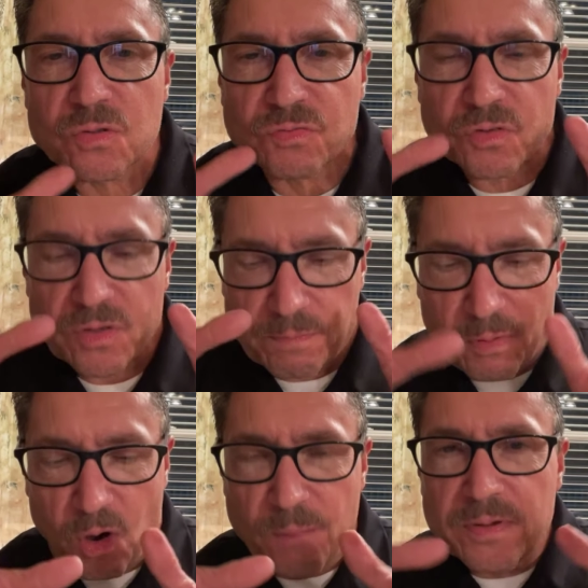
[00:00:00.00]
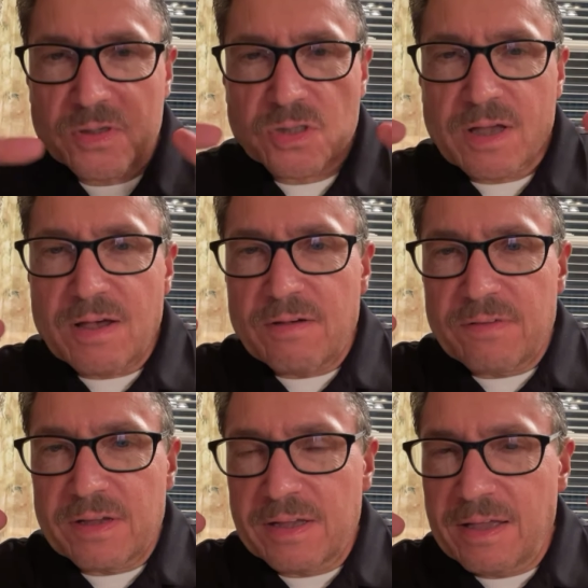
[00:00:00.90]
for the purpose of
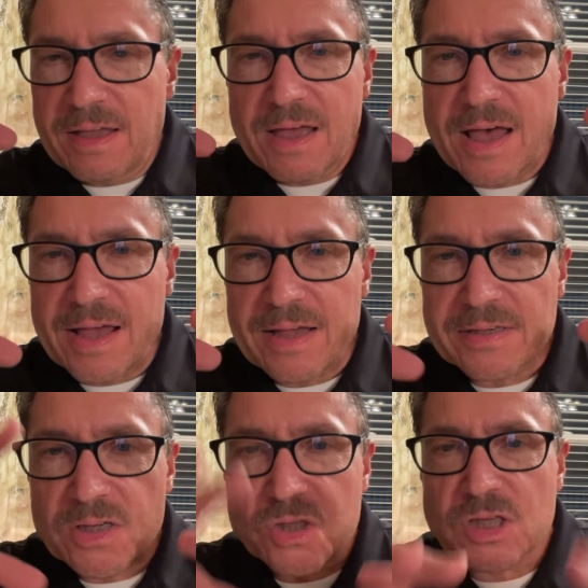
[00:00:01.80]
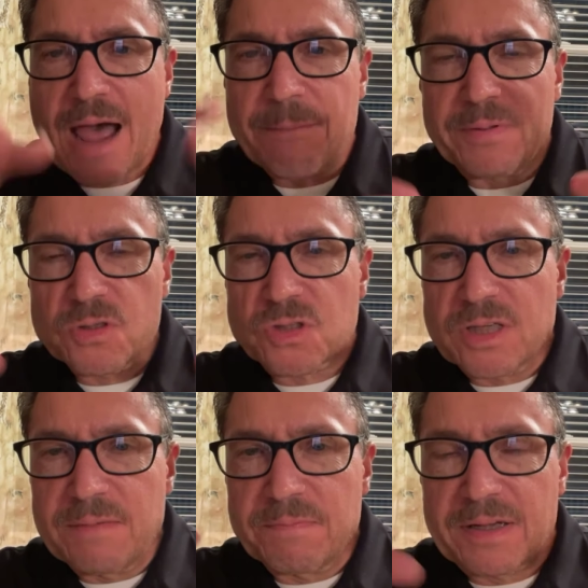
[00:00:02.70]
uh,
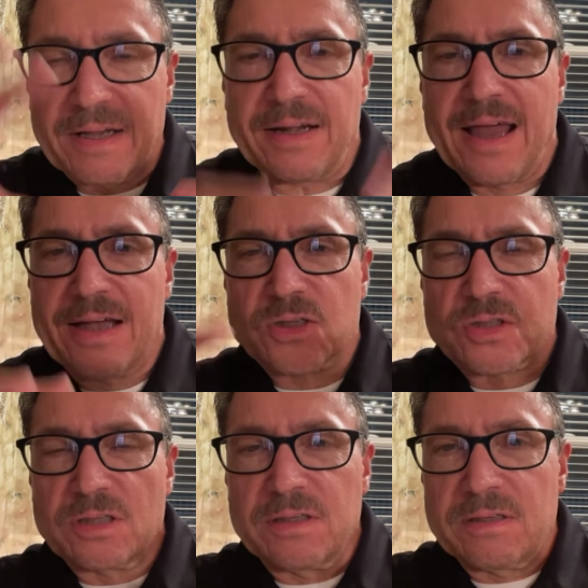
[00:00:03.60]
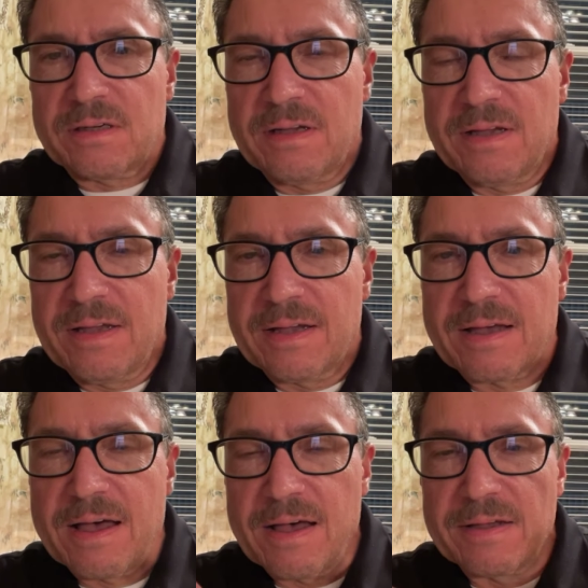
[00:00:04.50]
discipleship, connection,
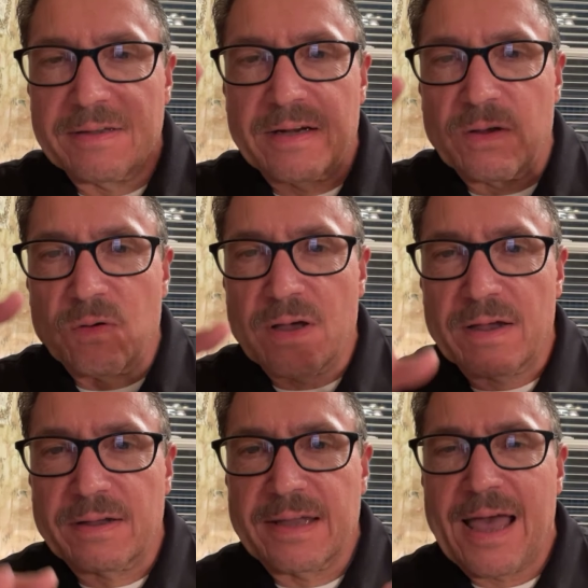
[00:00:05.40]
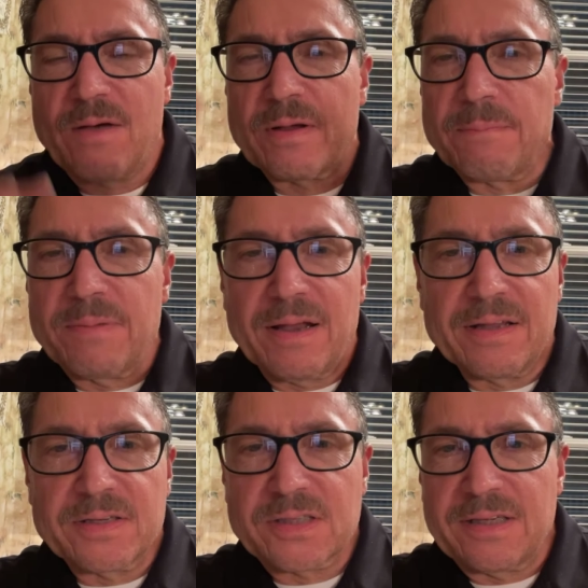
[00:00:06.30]
uh, you know,
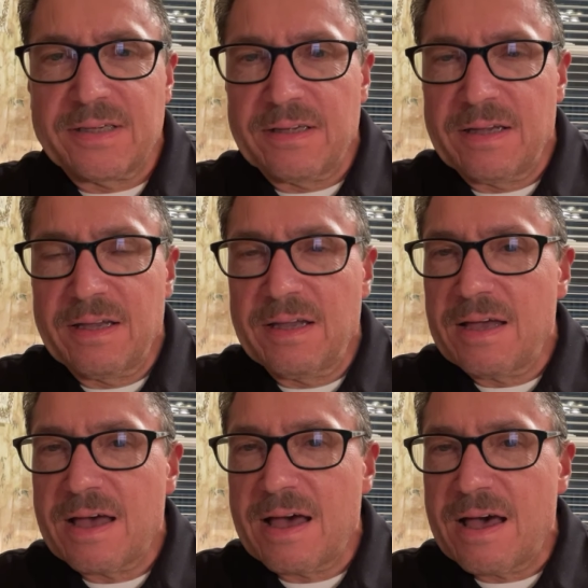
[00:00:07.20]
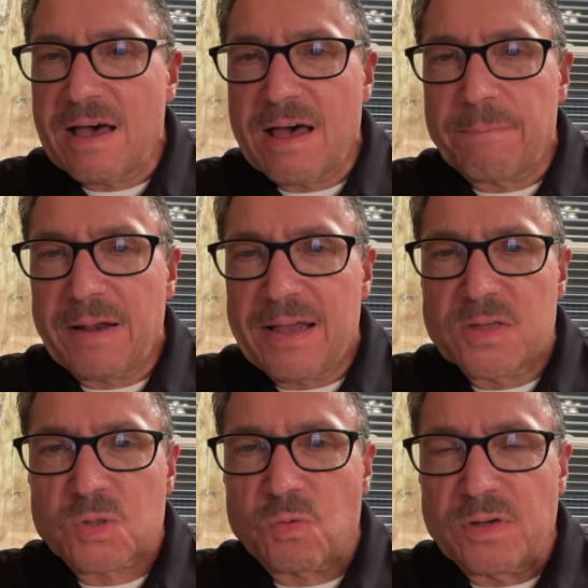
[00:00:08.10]
accountability, uh, a
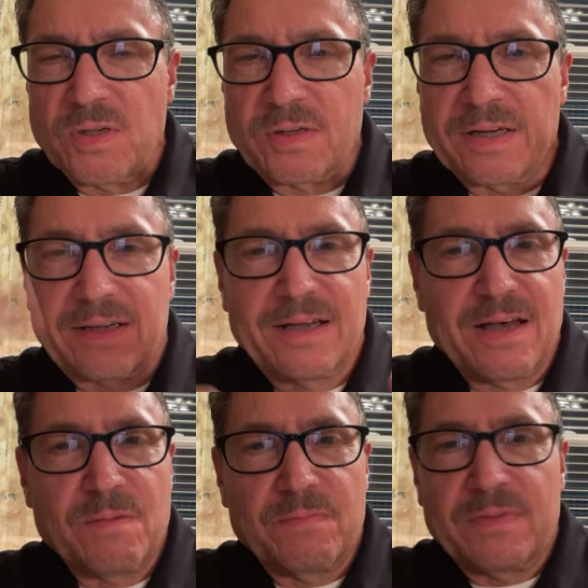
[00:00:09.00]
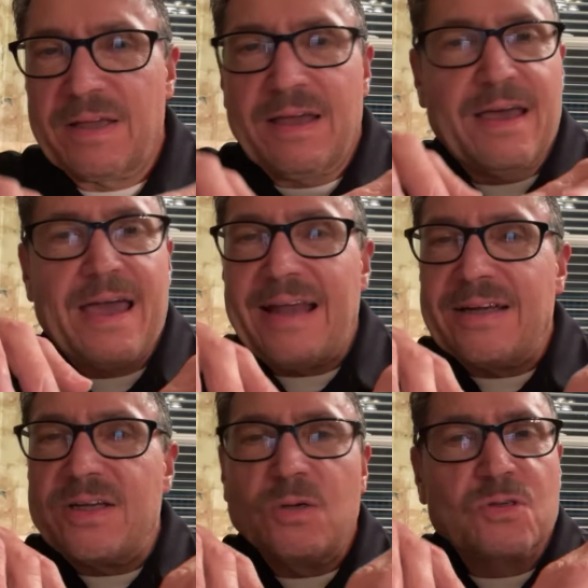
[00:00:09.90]
place where you can come
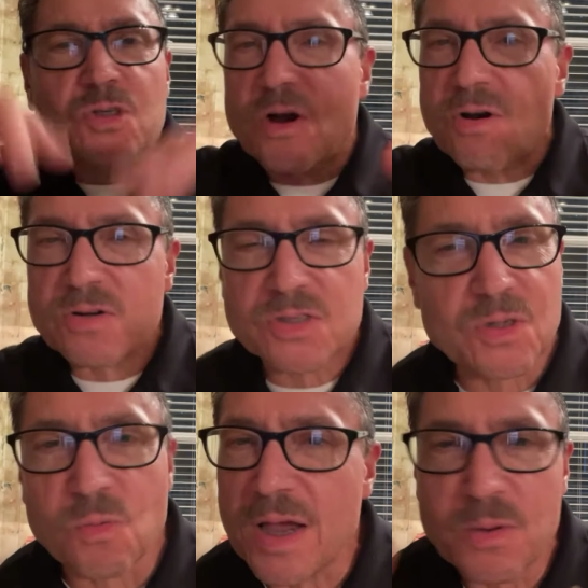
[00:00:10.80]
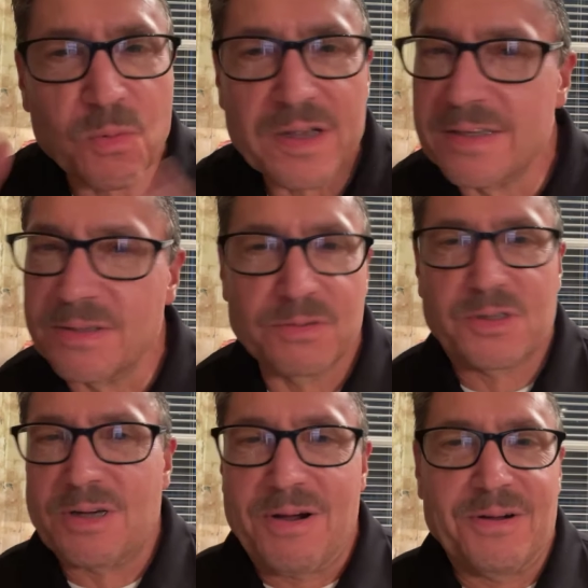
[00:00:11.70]
and do church the way we do
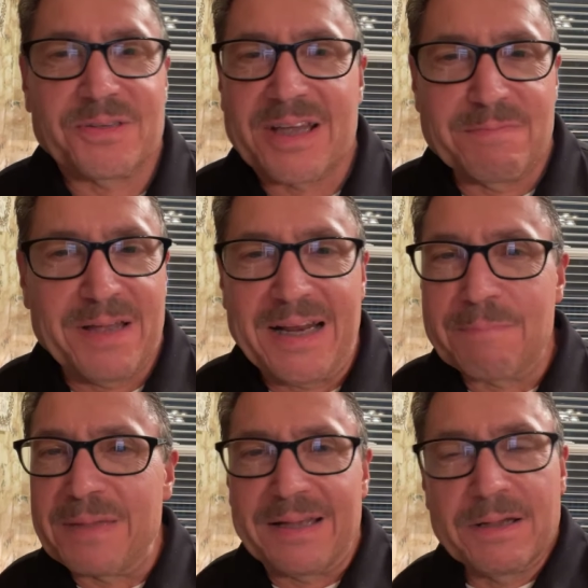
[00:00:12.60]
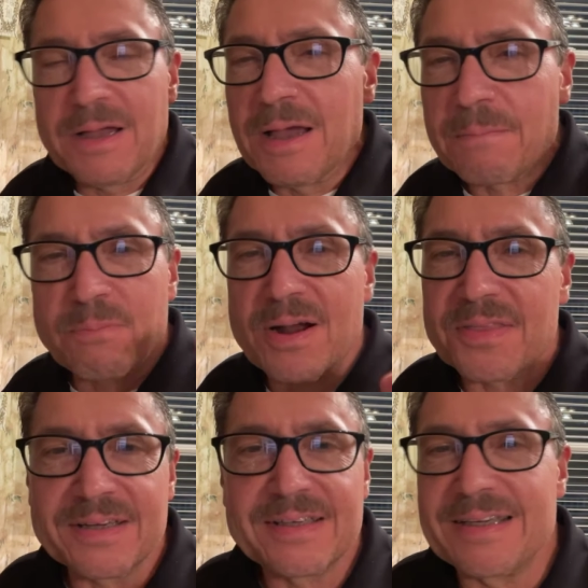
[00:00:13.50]
church. Amen. It'll be
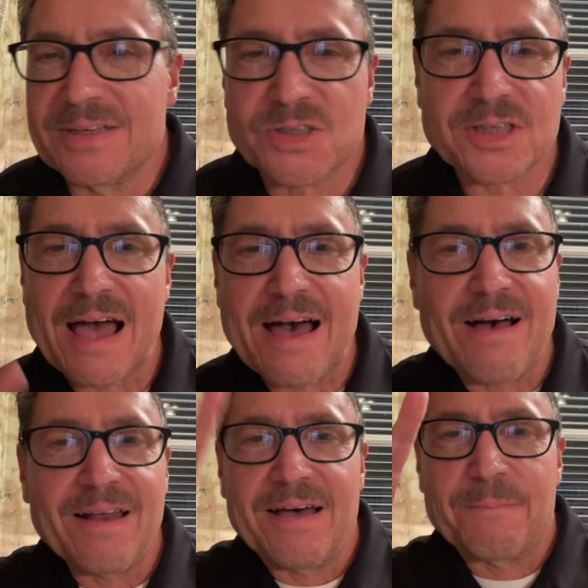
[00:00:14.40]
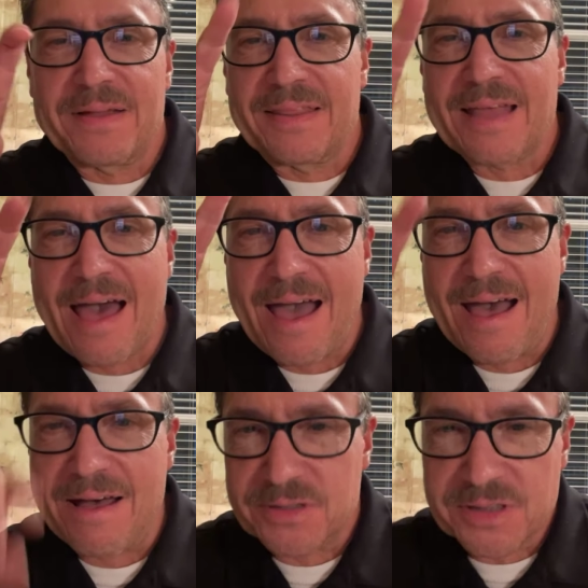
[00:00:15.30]
Brother D style up in the
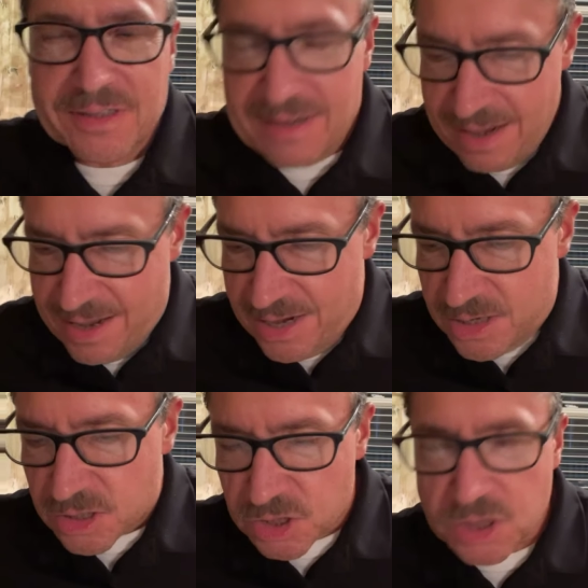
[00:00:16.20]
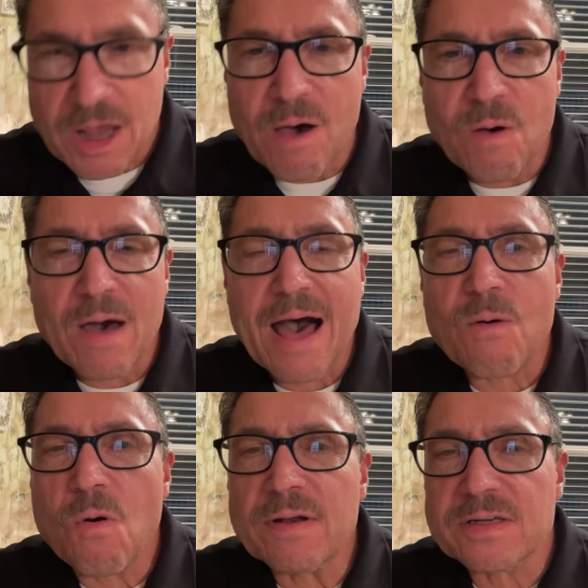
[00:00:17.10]
house. So I
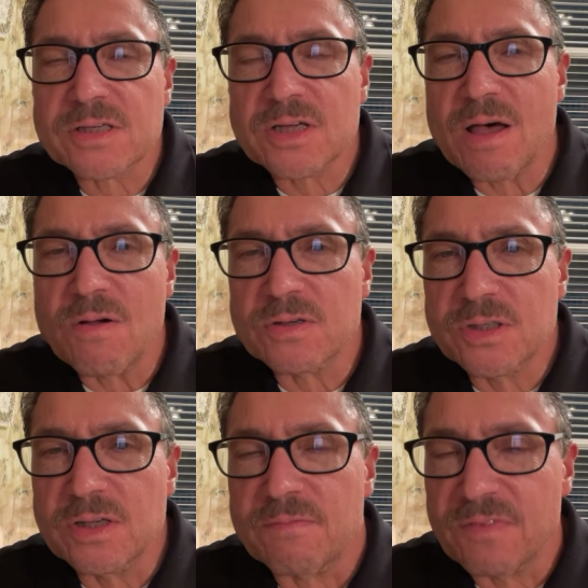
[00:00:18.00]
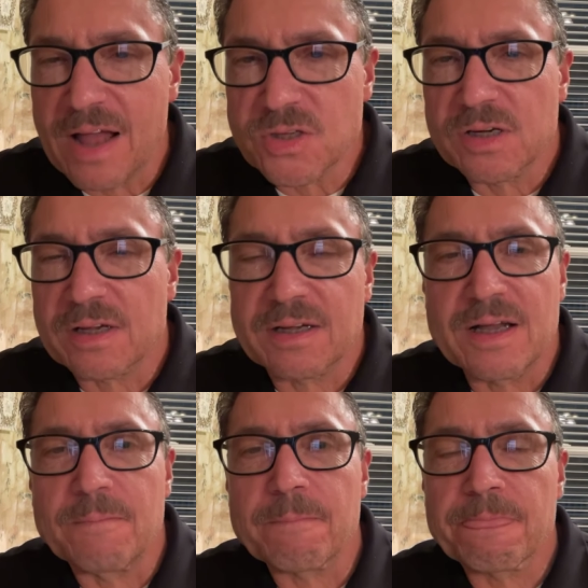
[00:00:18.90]
want to talk to you, invite you to
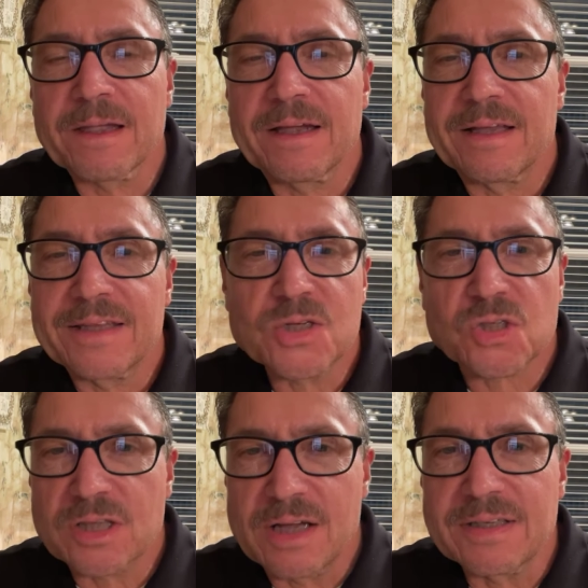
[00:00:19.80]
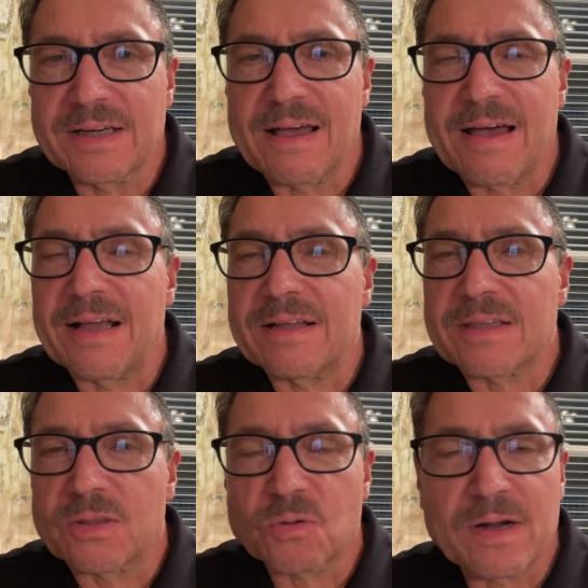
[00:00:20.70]
come this Sunday night at
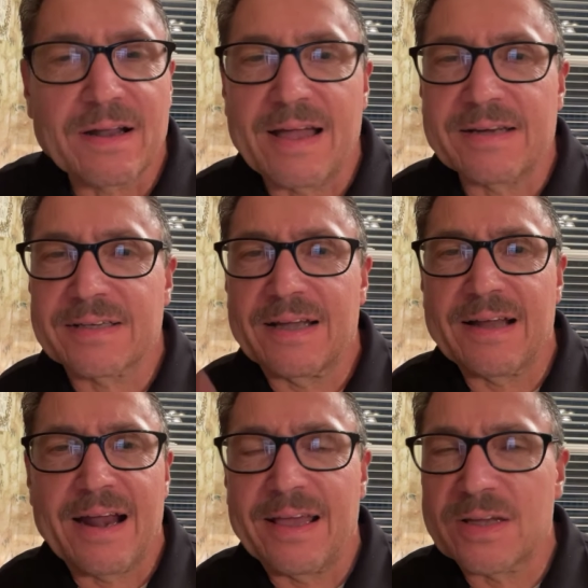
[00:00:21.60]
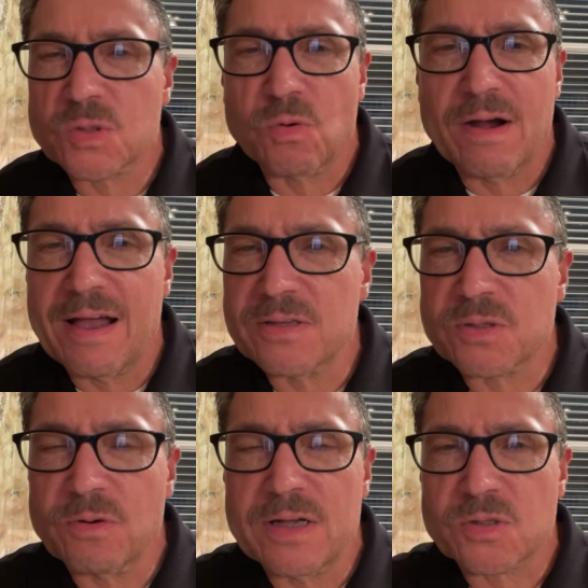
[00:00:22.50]
the 319 Annex Warehouse
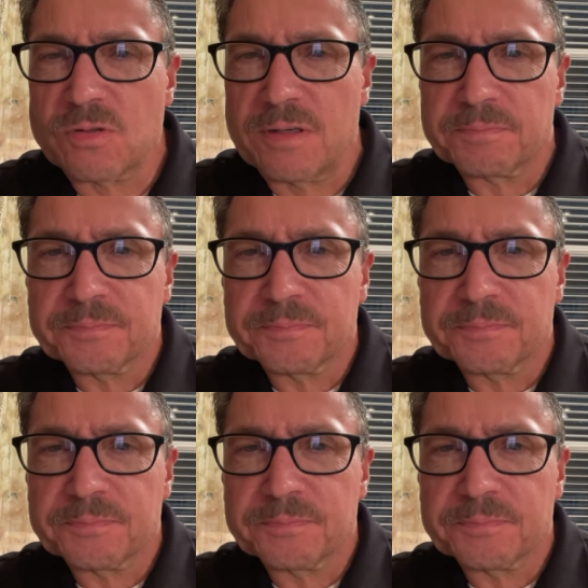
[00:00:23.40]
Restaurant.